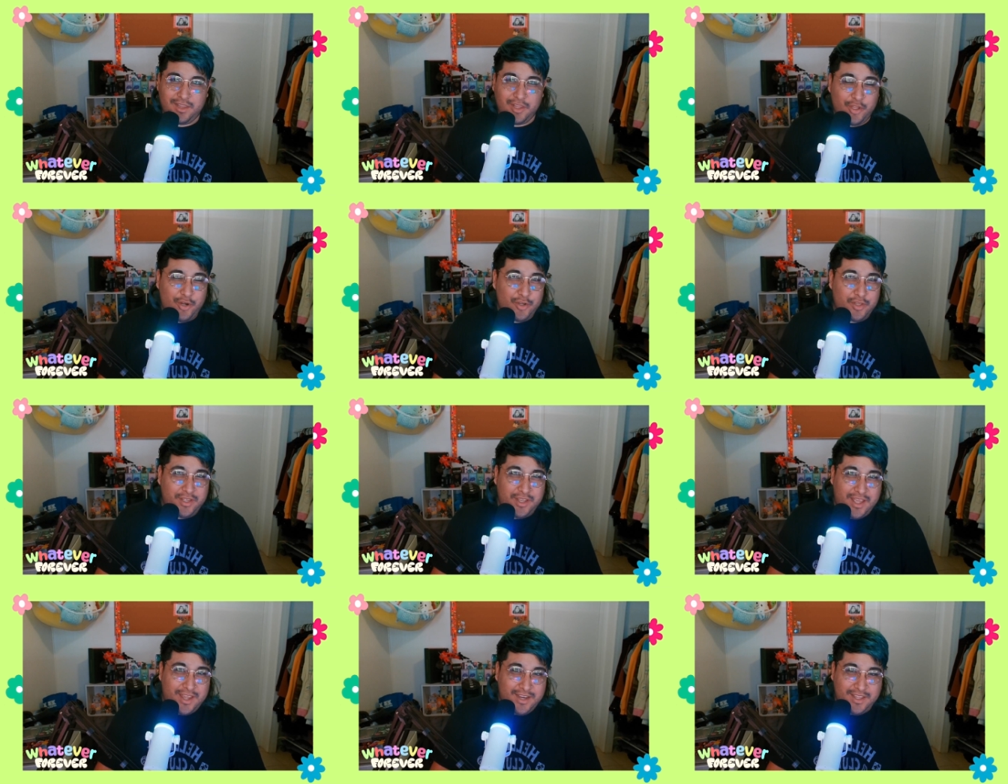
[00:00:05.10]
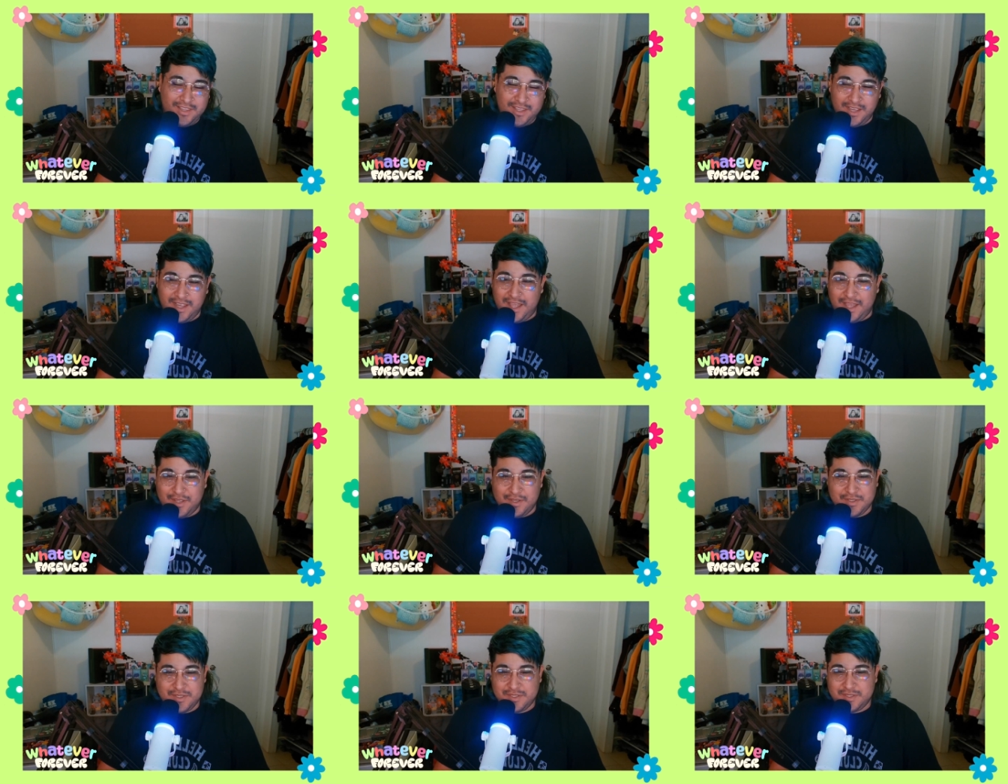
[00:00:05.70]
literally anything
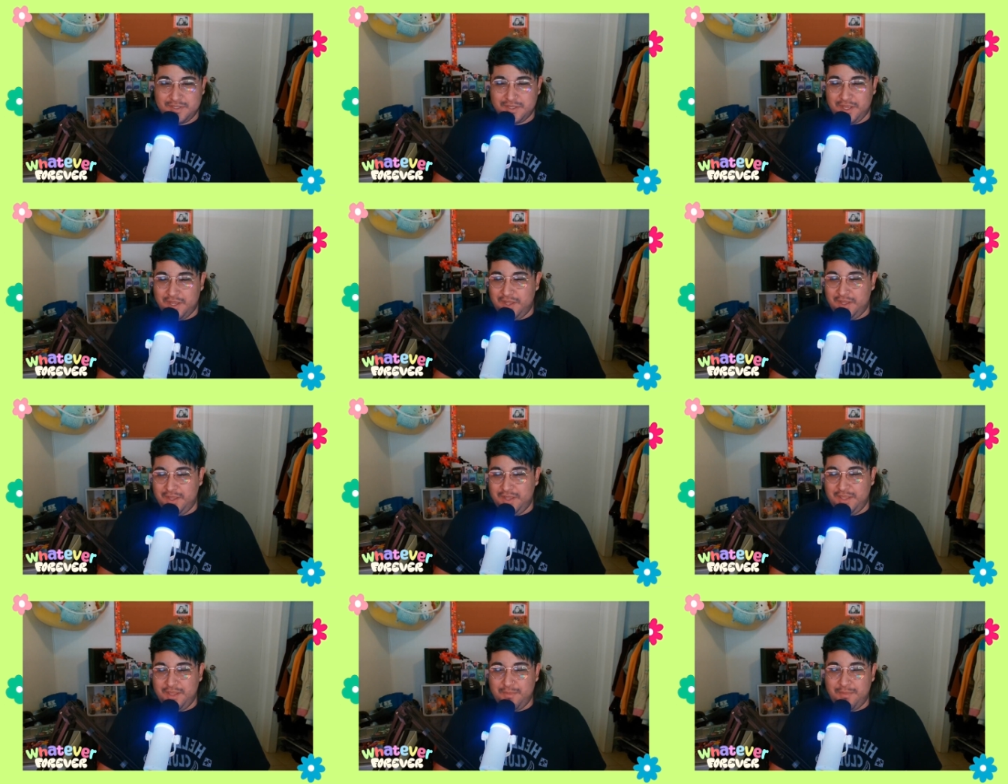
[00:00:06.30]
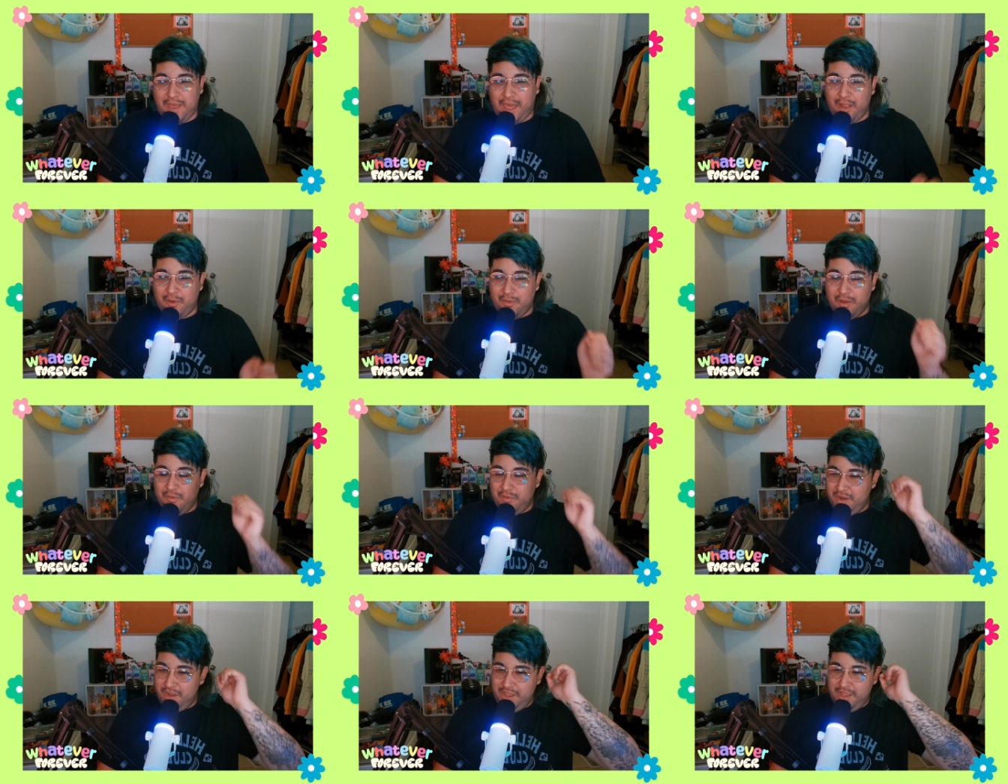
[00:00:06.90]
else uh, in the
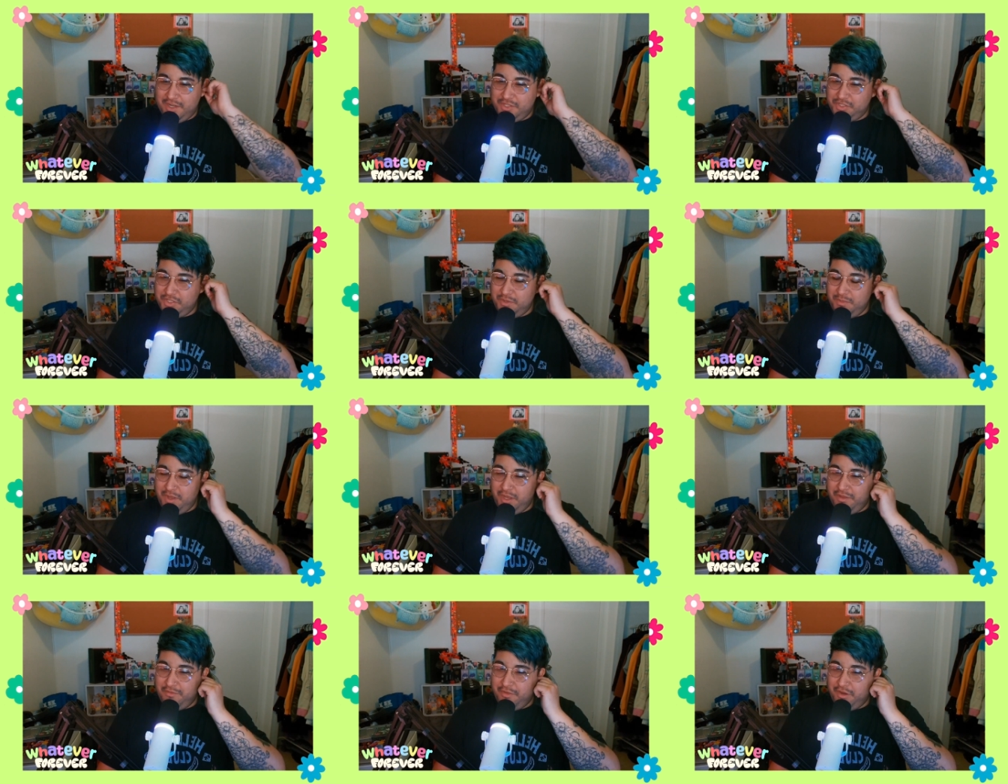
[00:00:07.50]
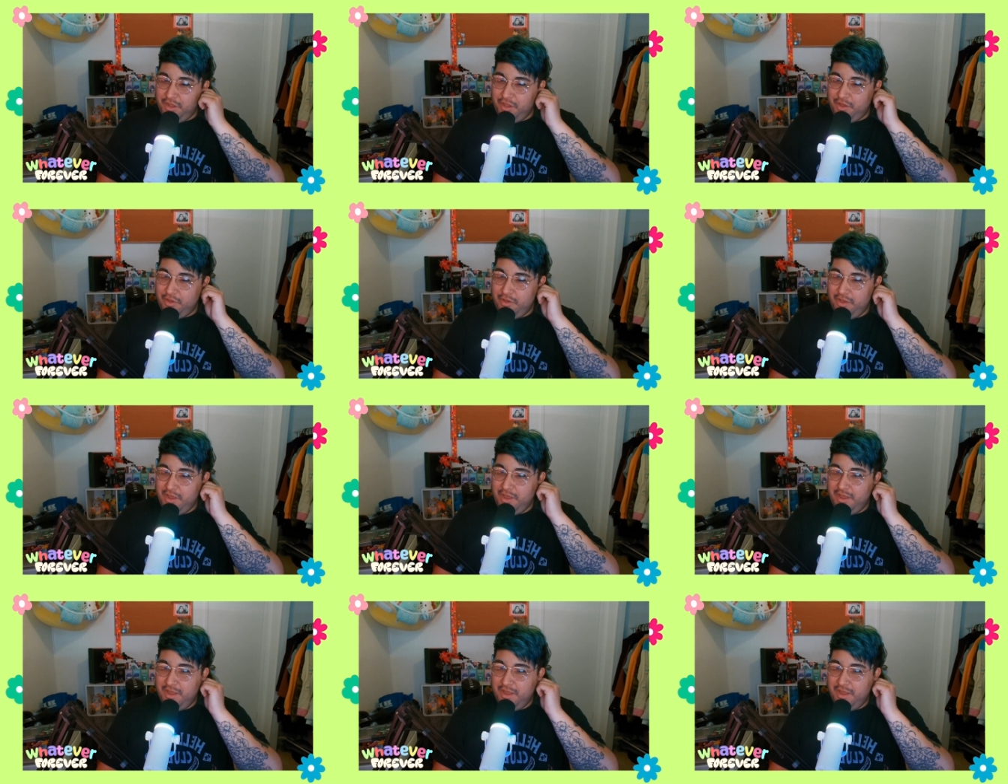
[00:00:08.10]
background when i actually make a video